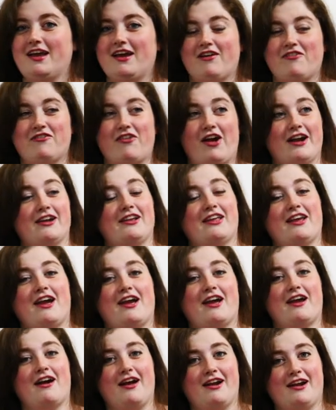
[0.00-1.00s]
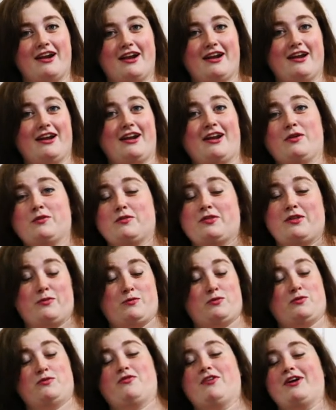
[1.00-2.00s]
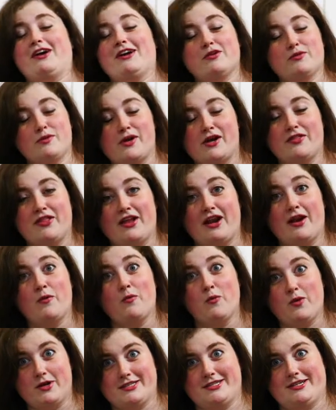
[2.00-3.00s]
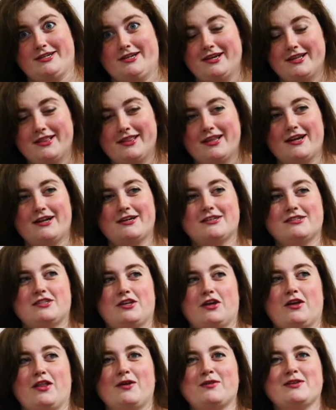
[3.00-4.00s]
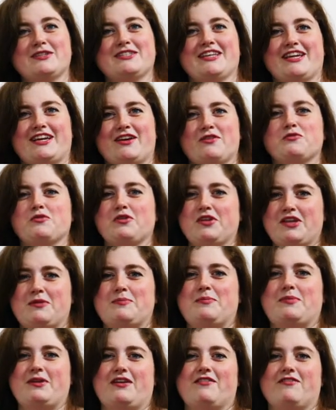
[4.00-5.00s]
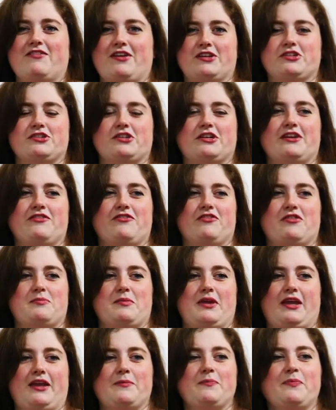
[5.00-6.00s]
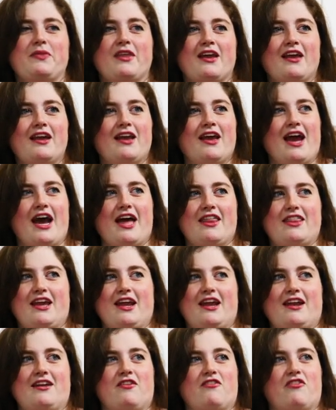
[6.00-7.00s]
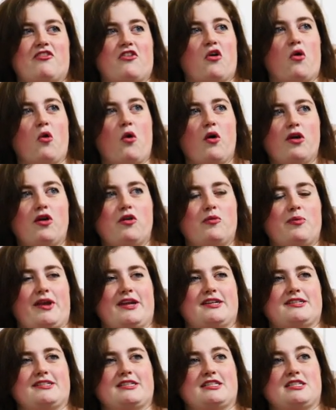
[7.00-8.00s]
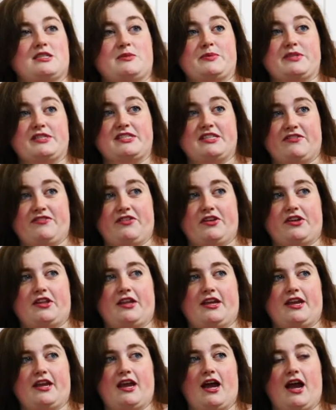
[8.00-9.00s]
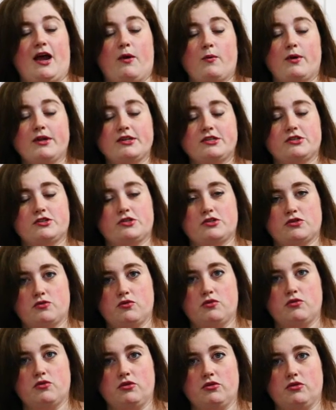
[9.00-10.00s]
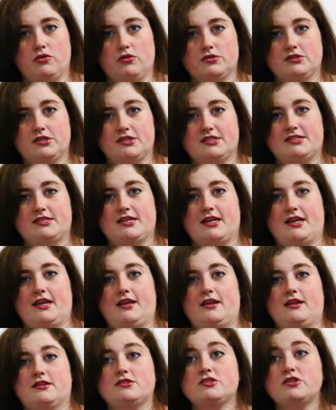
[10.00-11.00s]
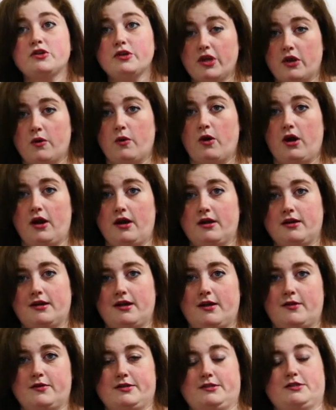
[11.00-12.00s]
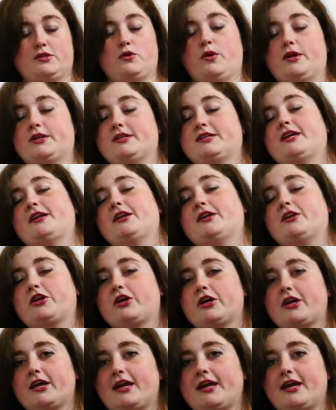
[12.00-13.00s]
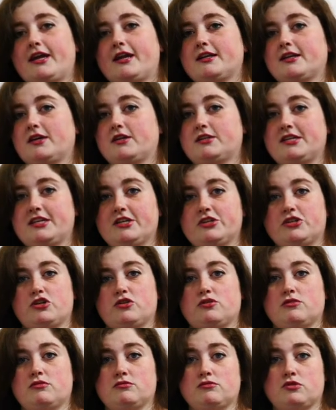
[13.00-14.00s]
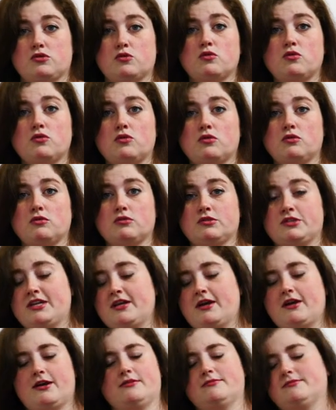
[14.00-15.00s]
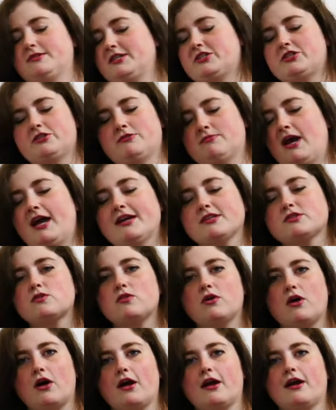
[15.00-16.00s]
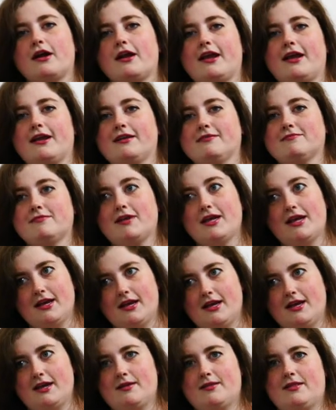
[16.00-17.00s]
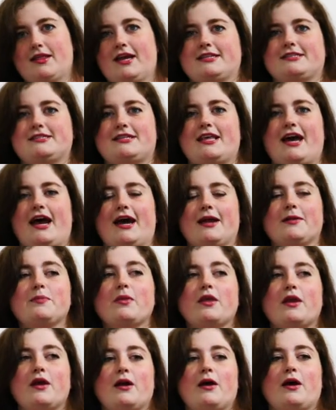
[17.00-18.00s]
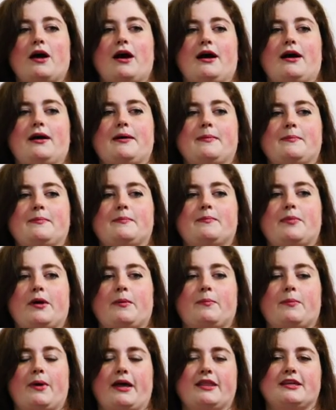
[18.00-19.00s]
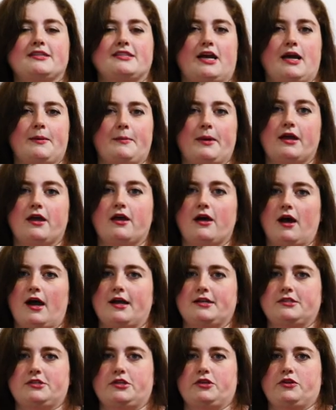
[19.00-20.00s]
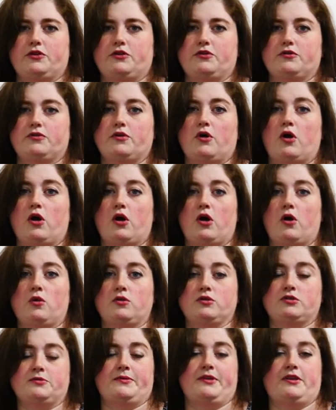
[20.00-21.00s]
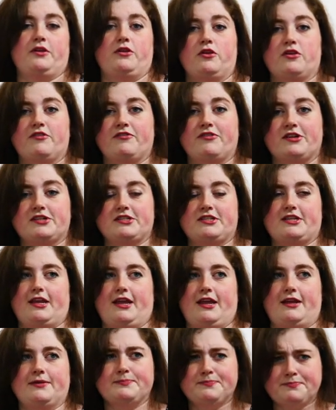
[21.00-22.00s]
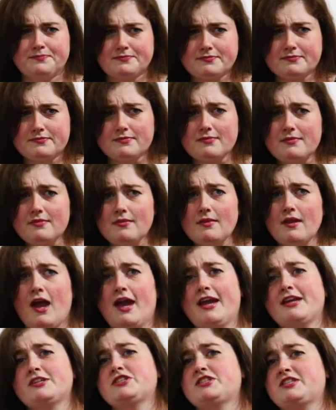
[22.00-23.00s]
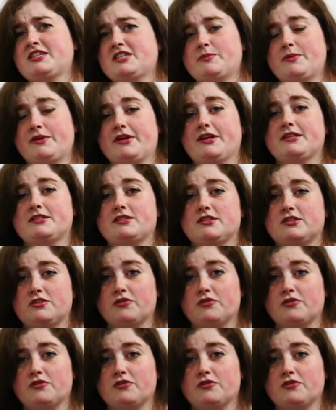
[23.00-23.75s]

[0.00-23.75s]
finally I got in, and it was very rare that I wasn't in there. So that was like a really big victory for me. And then for oil painting specifically, I went to school to study studio art. I was going to get a degree, teach high school art, and that's that. But by the time I got to Old Dominion University, I had just experienced a